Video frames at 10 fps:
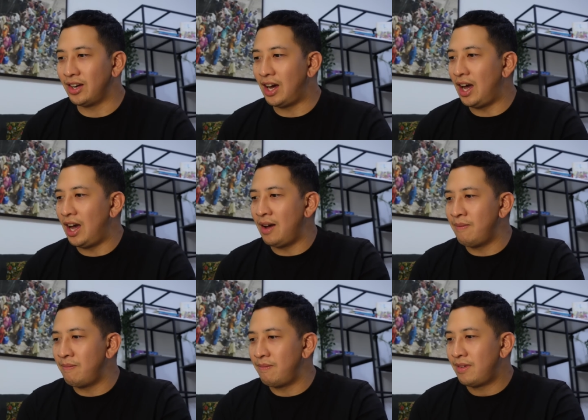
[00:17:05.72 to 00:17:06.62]
Tell us a um,
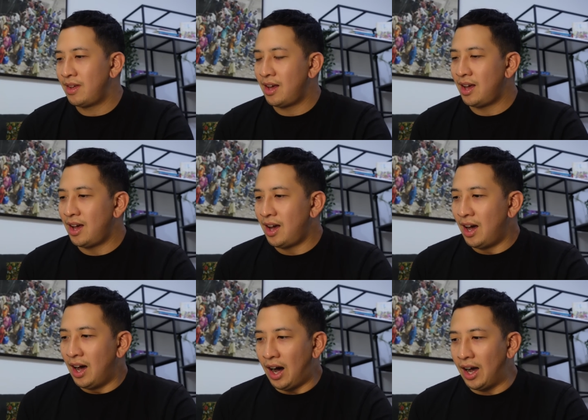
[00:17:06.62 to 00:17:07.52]
bit about that.
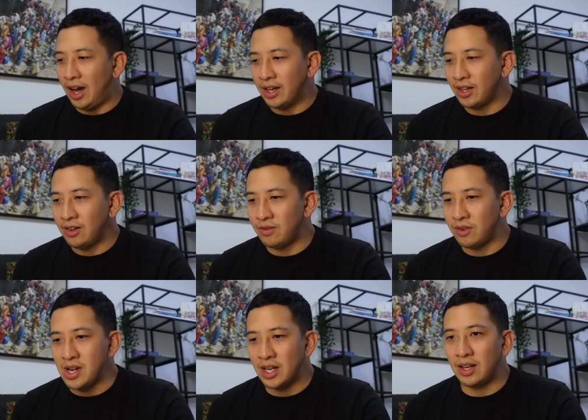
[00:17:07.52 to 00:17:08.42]
I, I don't
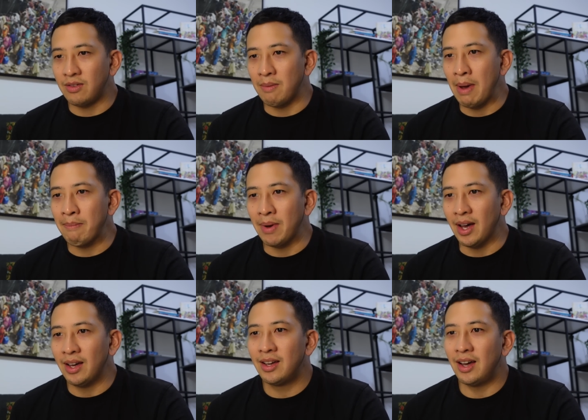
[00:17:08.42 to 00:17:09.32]
really
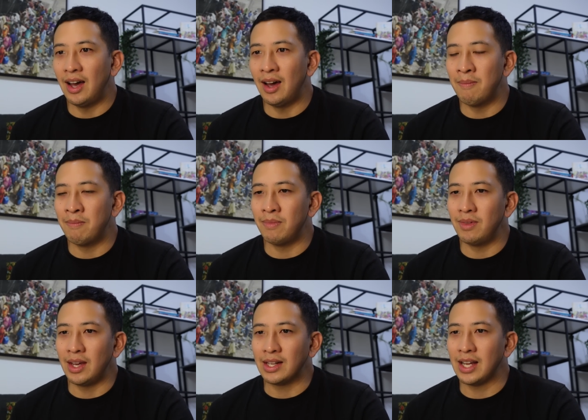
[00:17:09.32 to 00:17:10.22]
remember um,
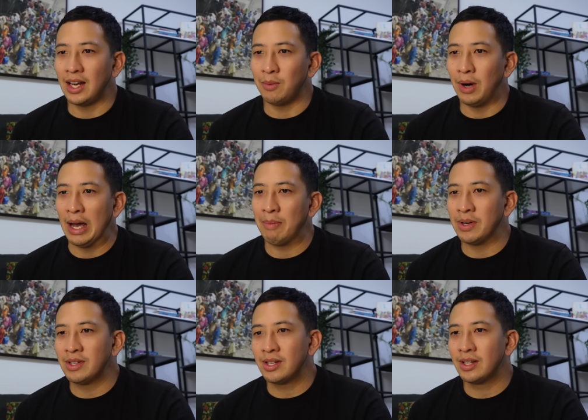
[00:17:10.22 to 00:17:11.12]
exactly what
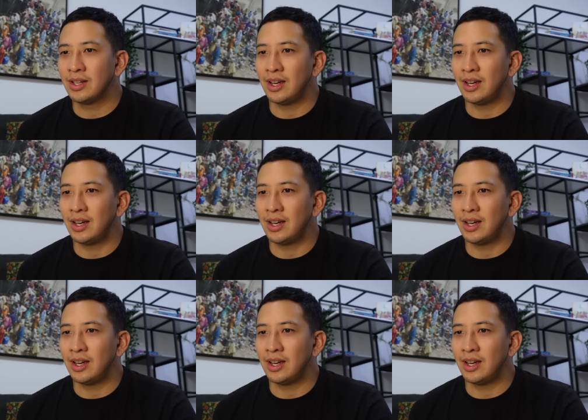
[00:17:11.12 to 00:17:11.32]
happened.